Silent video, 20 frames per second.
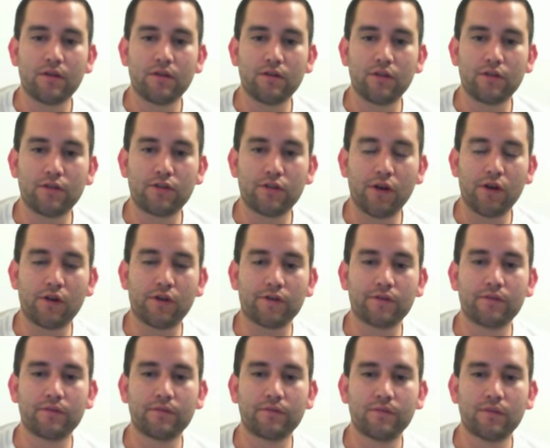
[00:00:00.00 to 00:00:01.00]
your turn.
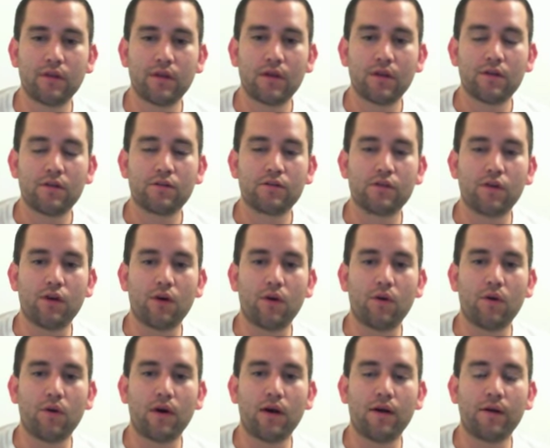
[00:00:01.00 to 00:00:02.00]

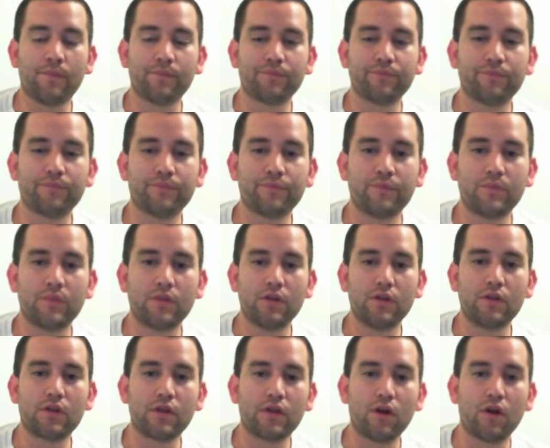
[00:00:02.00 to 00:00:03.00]
So
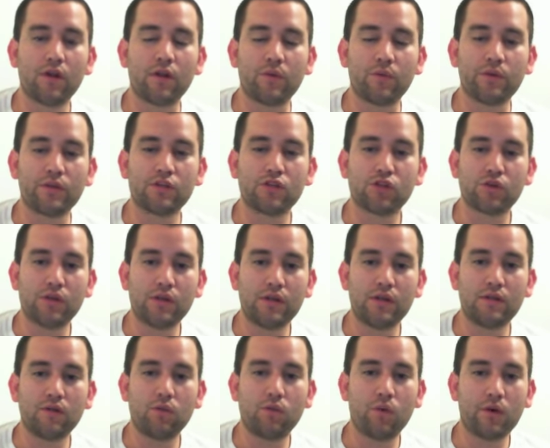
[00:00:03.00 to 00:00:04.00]
you can only
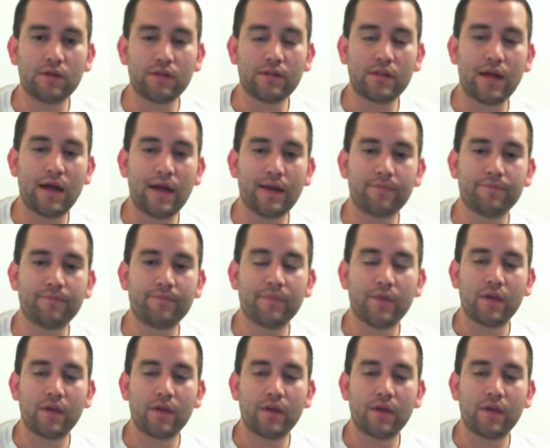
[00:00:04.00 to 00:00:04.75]
retreat 1 time.